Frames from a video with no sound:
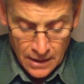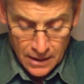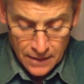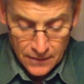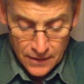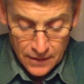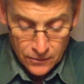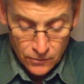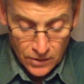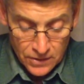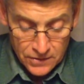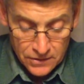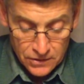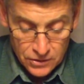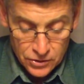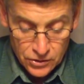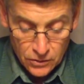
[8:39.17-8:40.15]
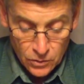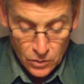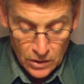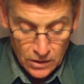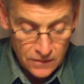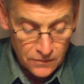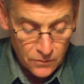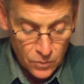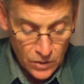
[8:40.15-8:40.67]
then the wrestler shall
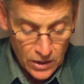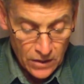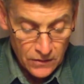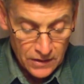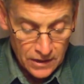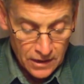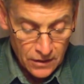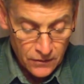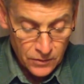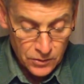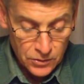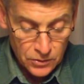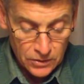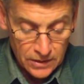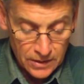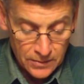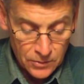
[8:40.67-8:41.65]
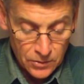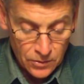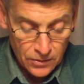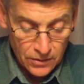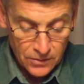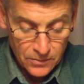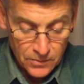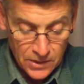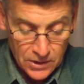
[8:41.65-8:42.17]
wear the artificial limb during
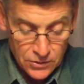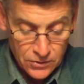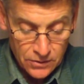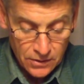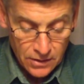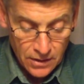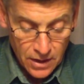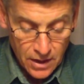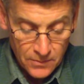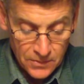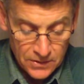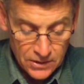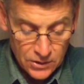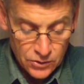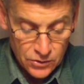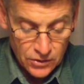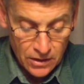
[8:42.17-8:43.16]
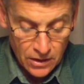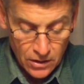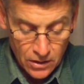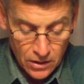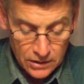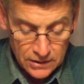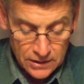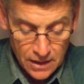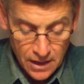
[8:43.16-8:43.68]
competition at
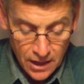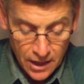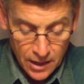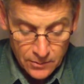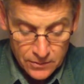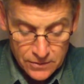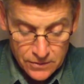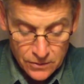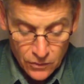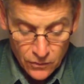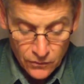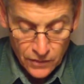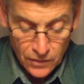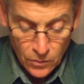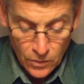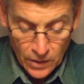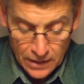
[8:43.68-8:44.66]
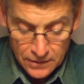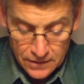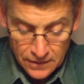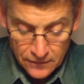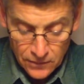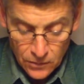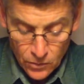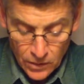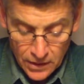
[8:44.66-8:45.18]
all times. So if
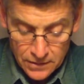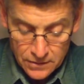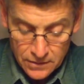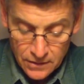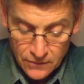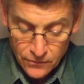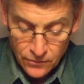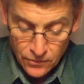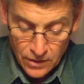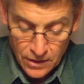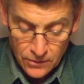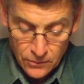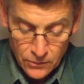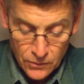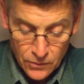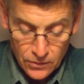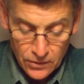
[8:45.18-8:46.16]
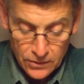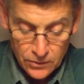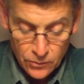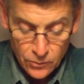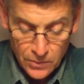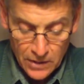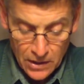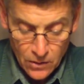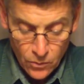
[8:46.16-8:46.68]
he weighs in for a
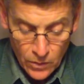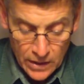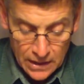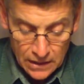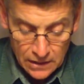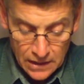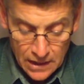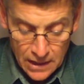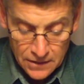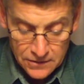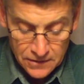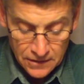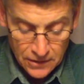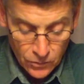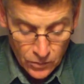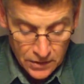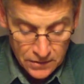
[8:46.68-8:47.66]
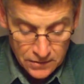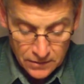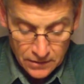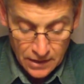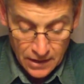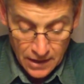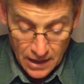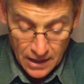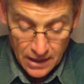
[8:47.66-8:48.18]
132-pound weight class and he weighs in
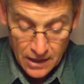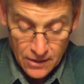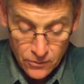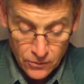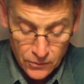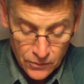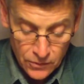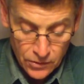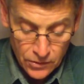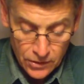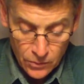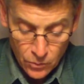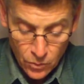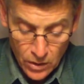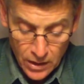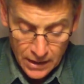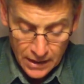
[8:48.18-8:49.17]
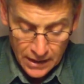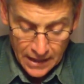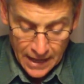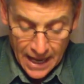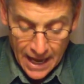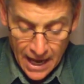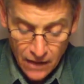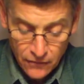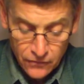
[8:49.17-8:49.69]
at
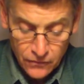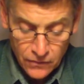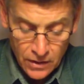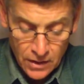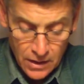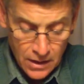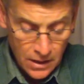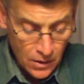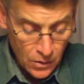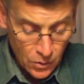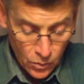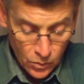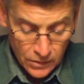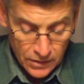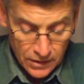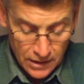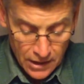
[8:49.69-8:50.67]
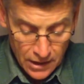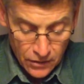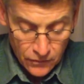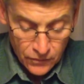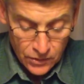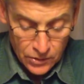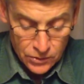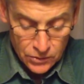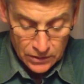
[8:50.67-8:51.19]
131.5 with that
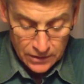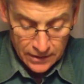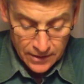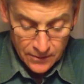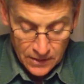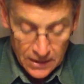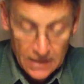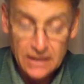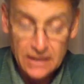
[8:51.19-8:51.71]
artificial limb,